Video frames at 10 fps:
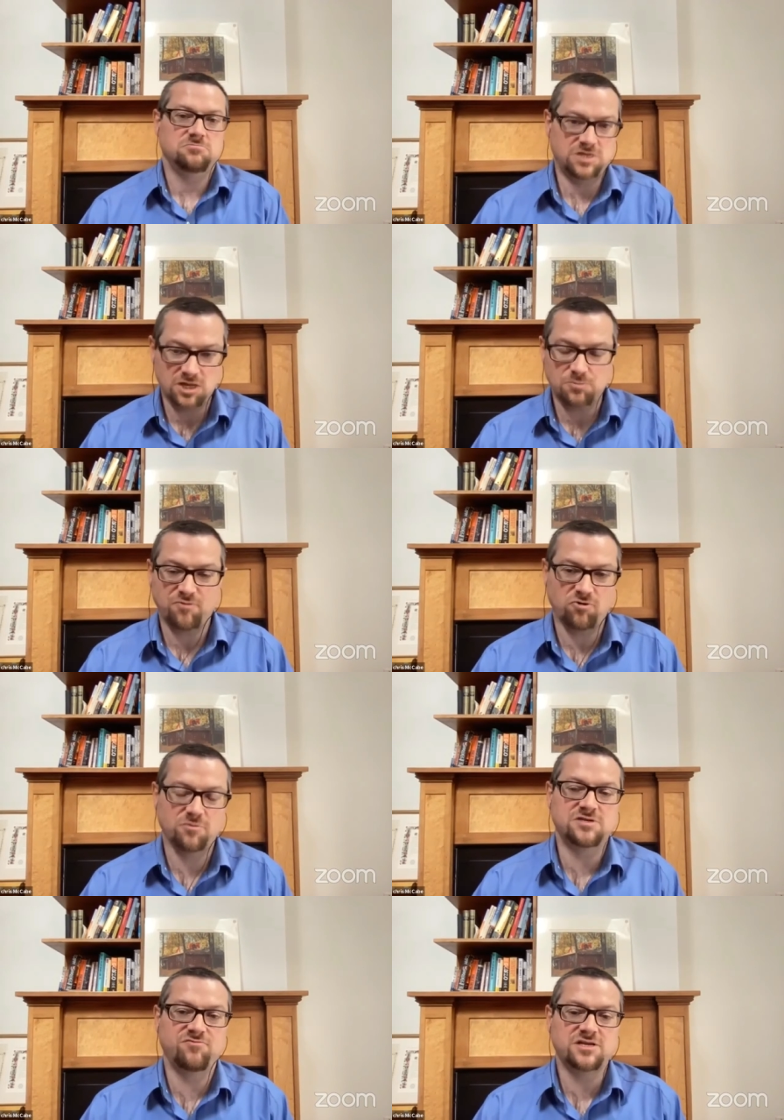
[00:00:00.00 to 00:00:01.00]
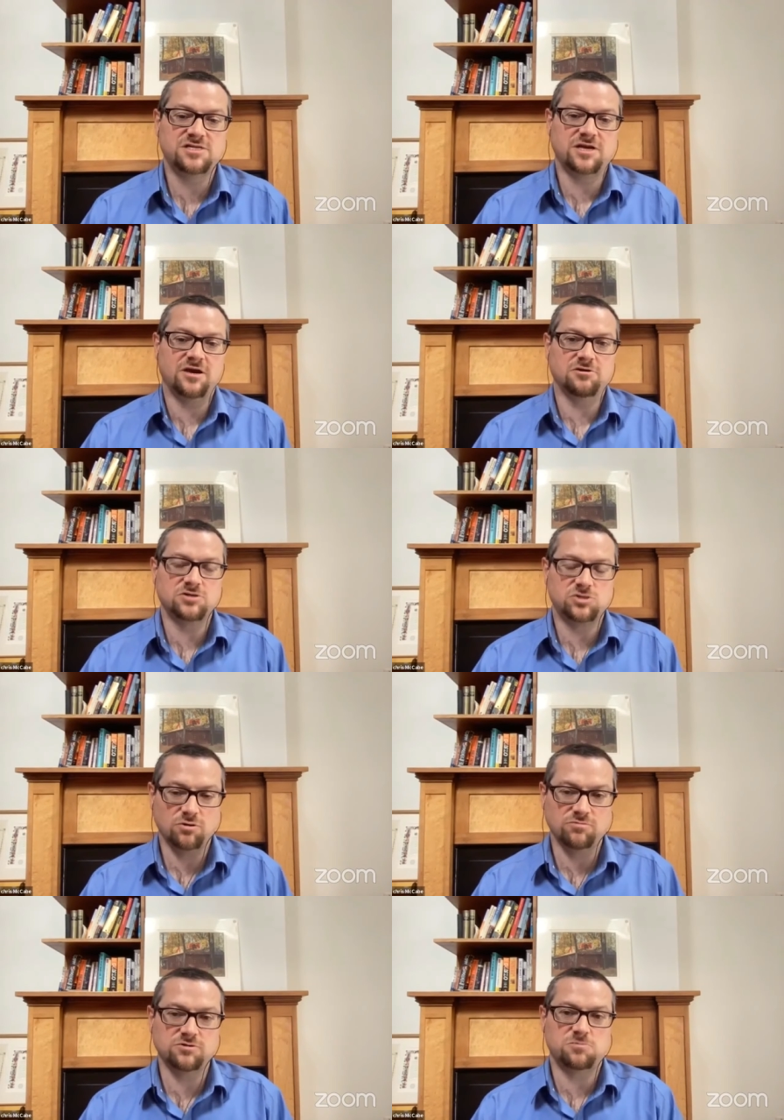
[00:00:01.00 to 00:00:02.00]
seller performance investigators
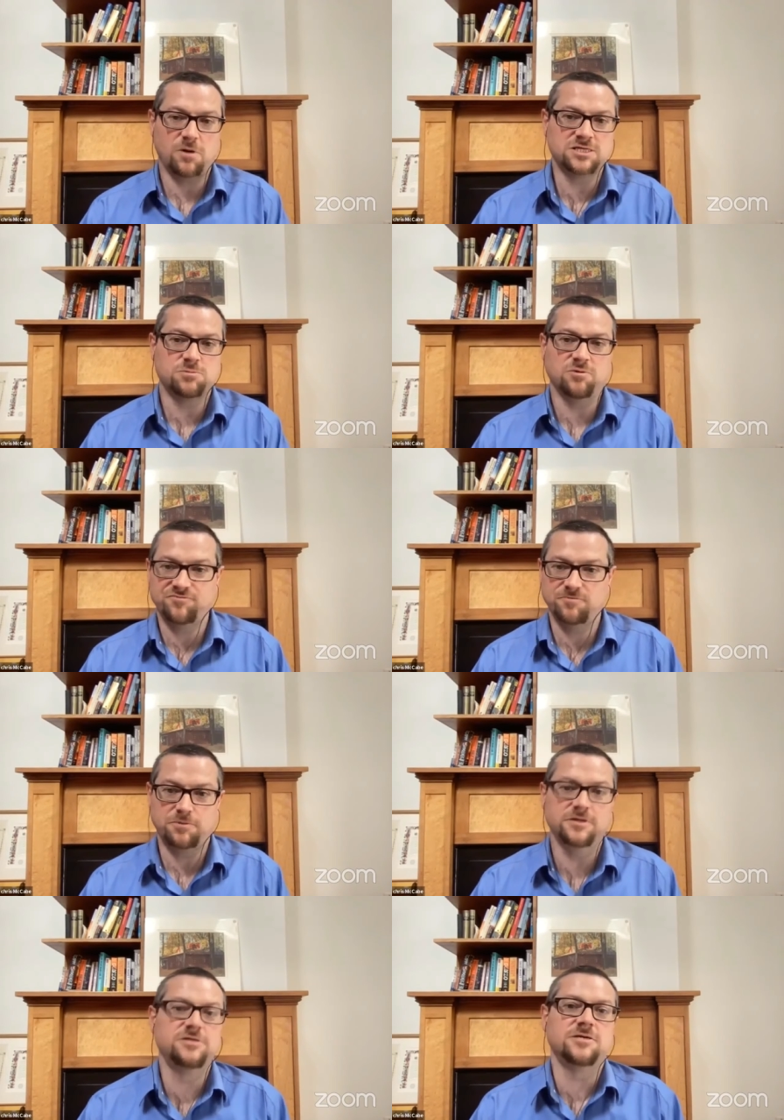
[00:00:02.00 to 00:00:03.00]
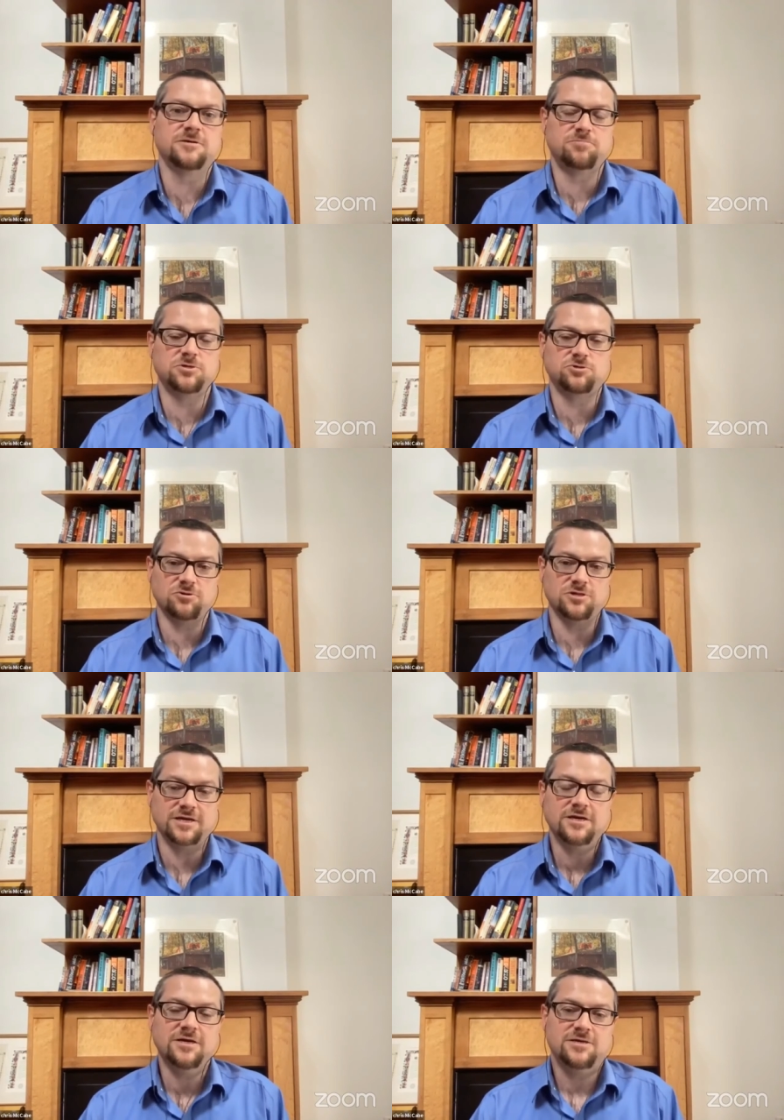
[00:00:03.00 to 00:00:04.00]
who are responsible for policing and
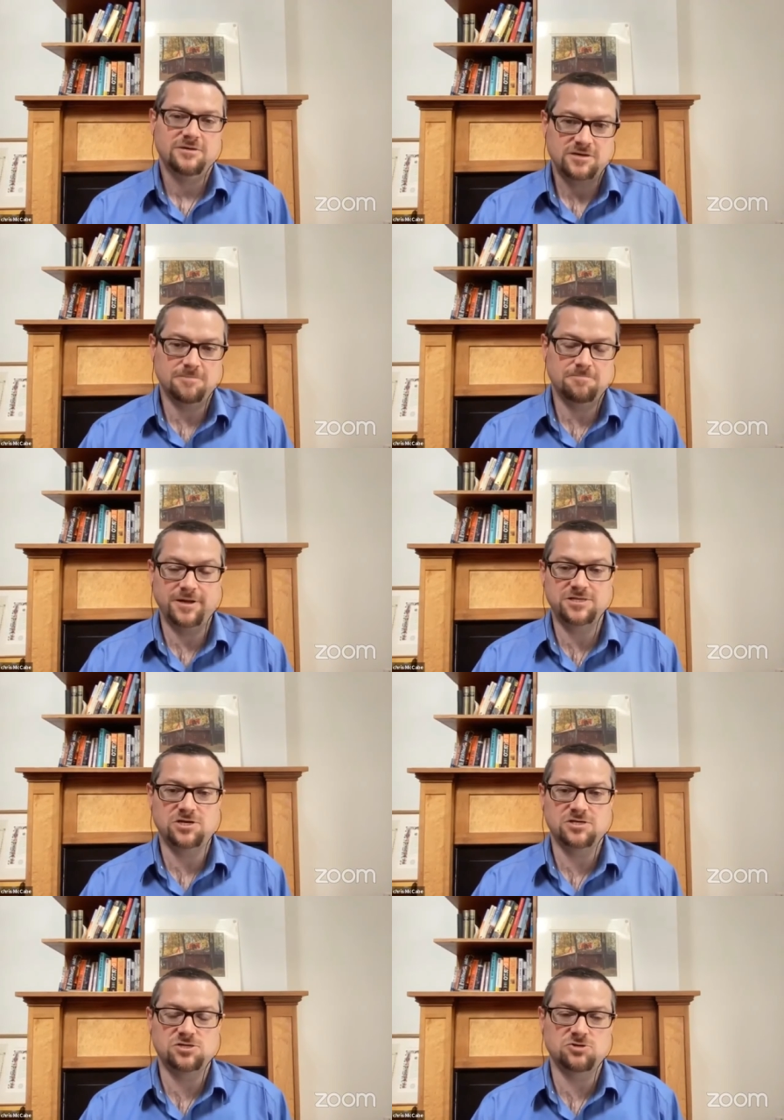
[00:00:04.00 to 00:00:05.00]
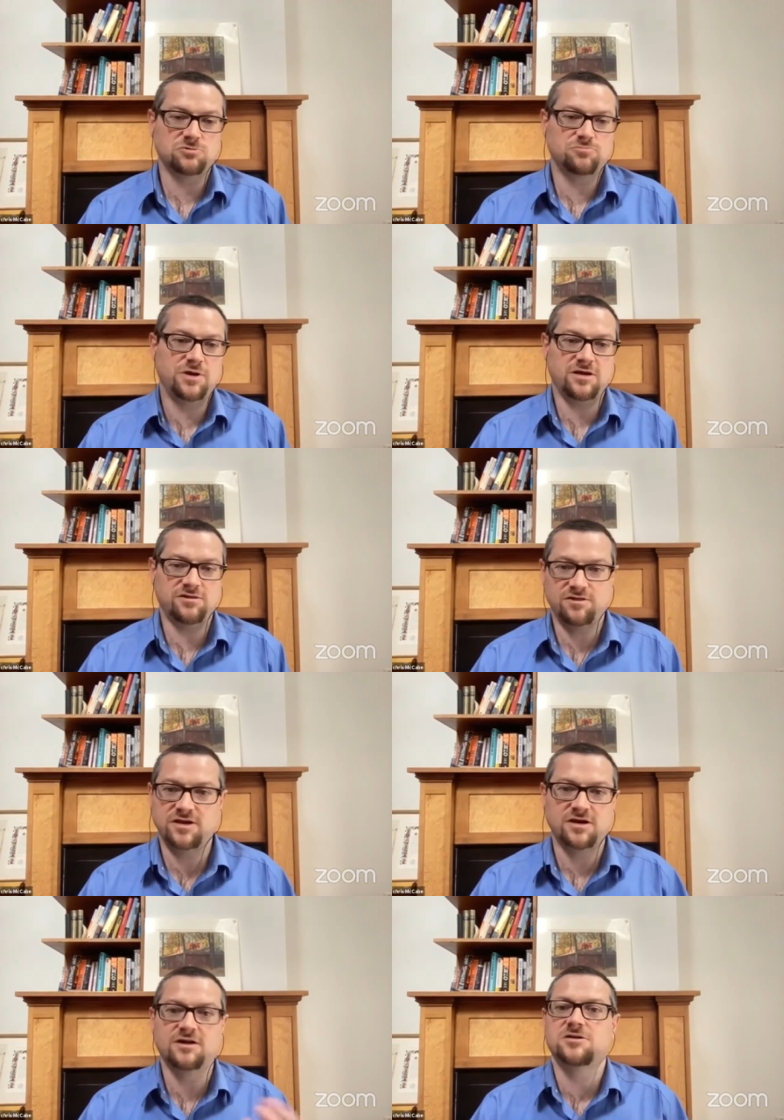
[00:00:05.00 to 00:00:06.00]
patrolling complaints on social media, then they
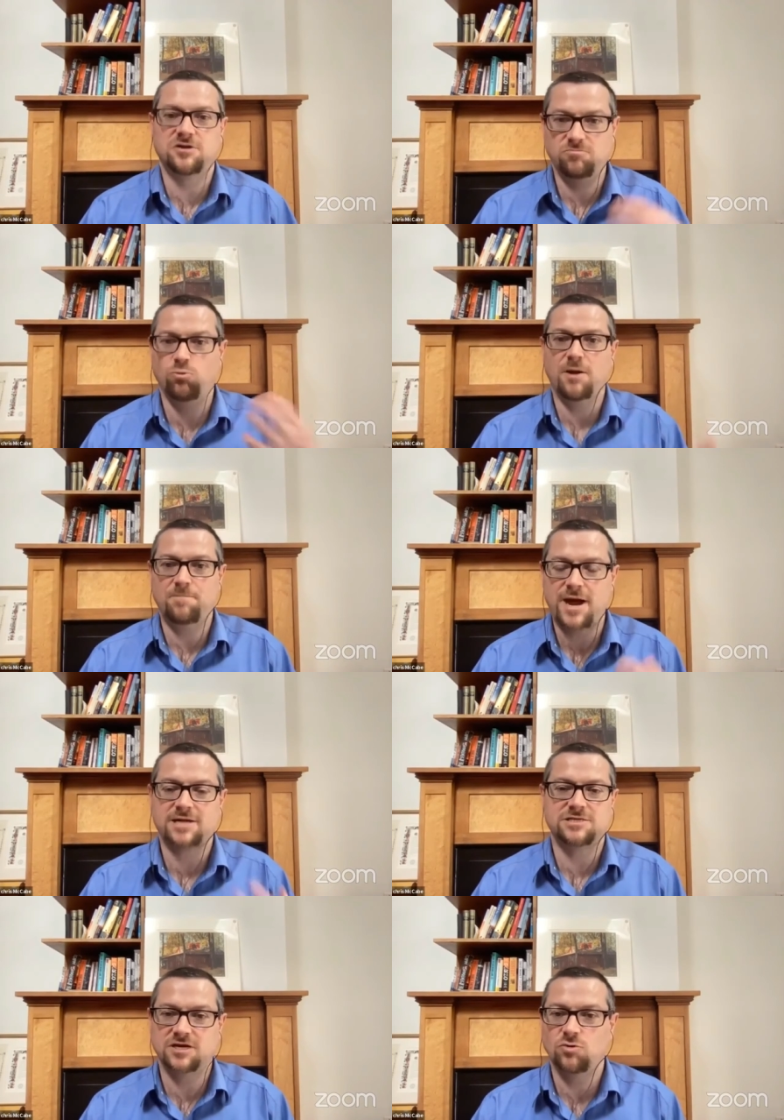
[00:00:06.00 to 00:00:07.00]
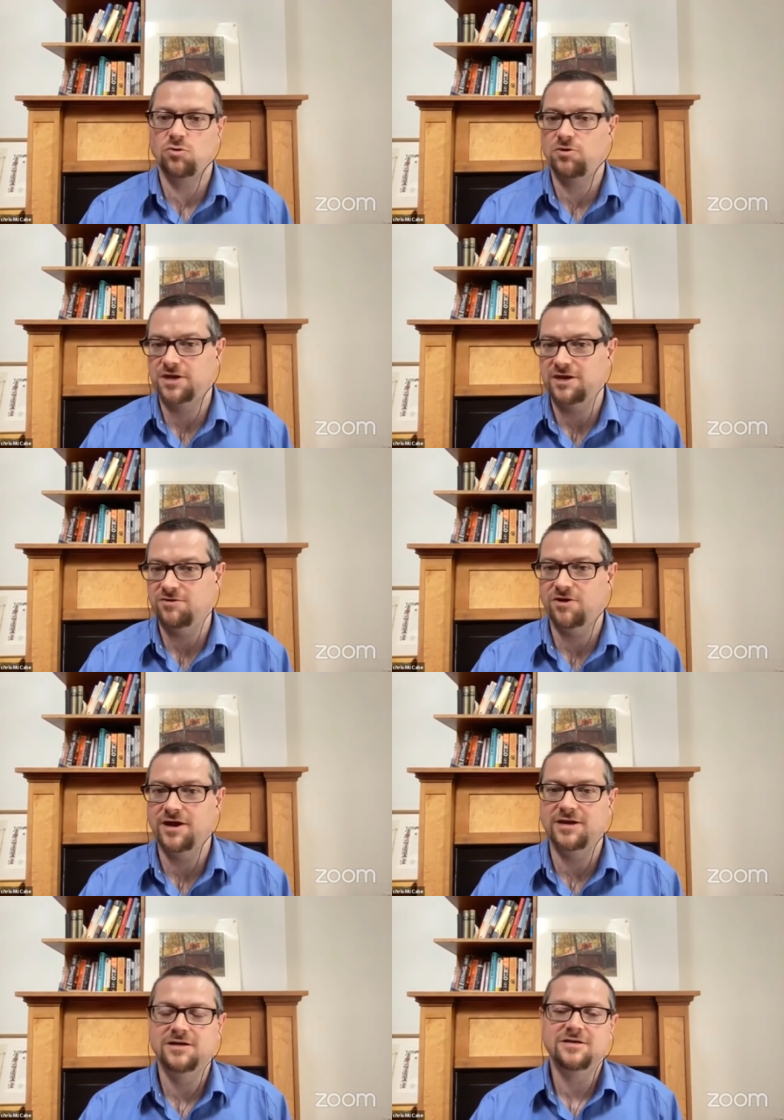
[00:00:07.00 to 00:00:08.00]
kind of went back to ignoring it,
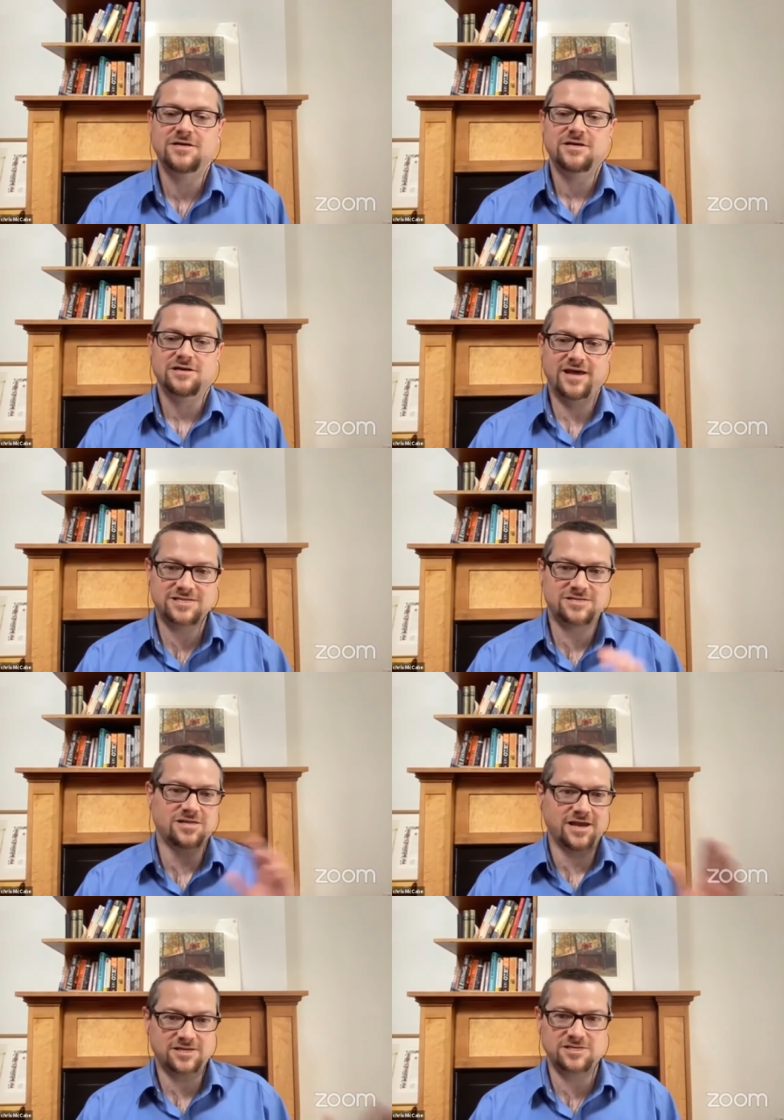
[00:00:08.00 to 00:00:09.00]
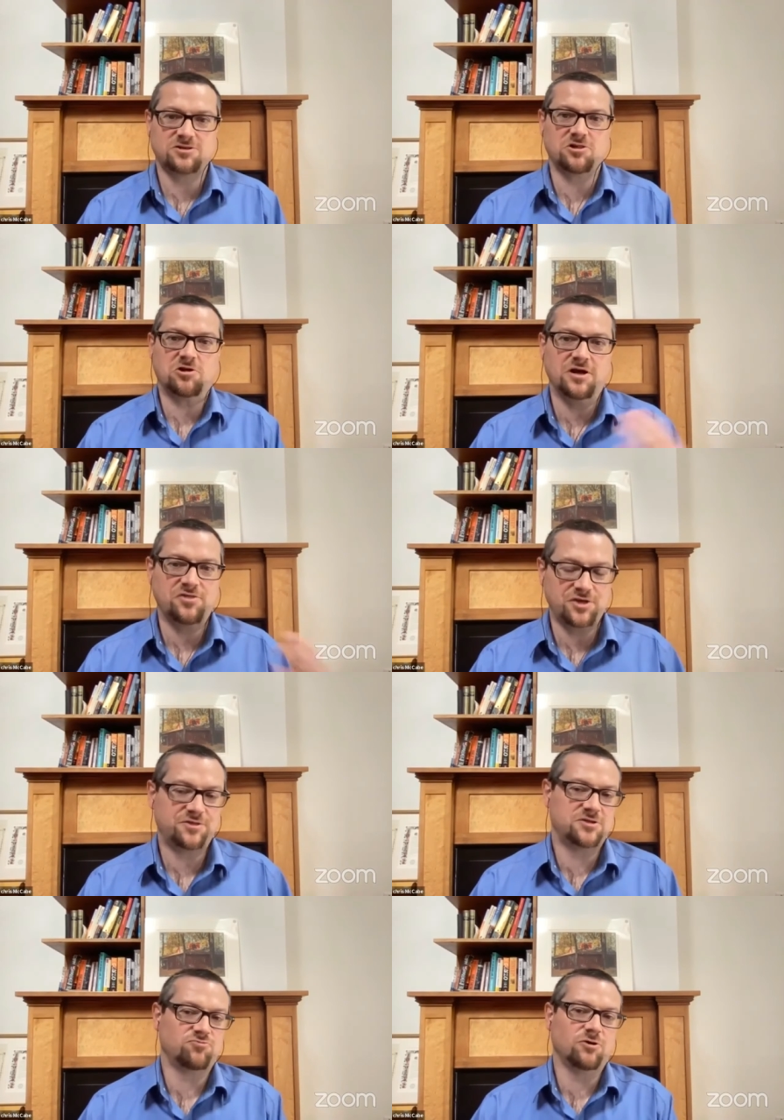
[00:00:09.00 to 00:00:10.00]
right? That's like cyclical. I
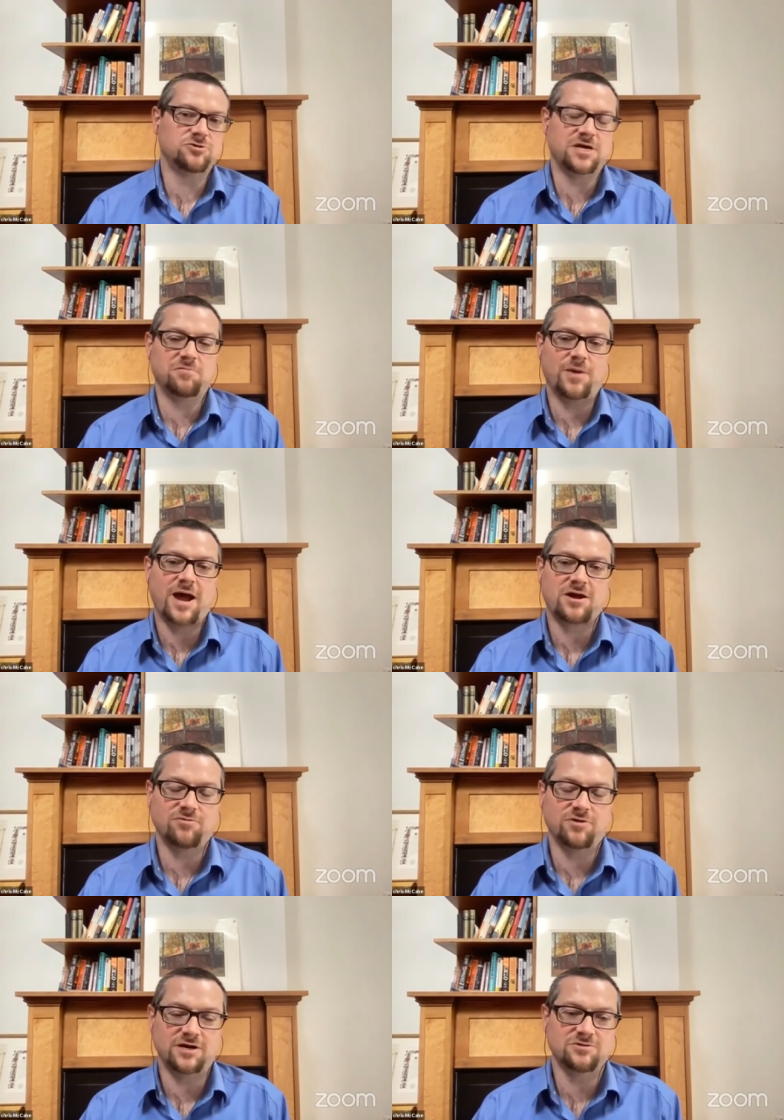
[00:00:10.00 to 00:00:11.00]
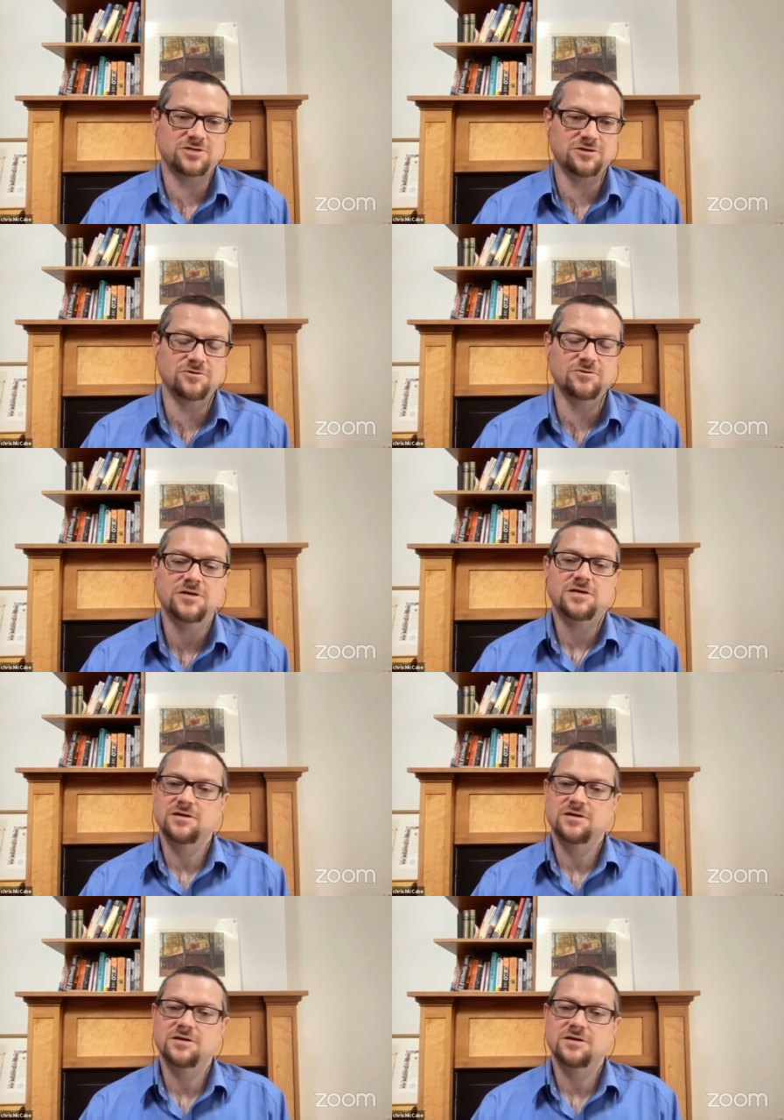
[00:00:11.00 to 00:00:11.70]
think it's rotating back around to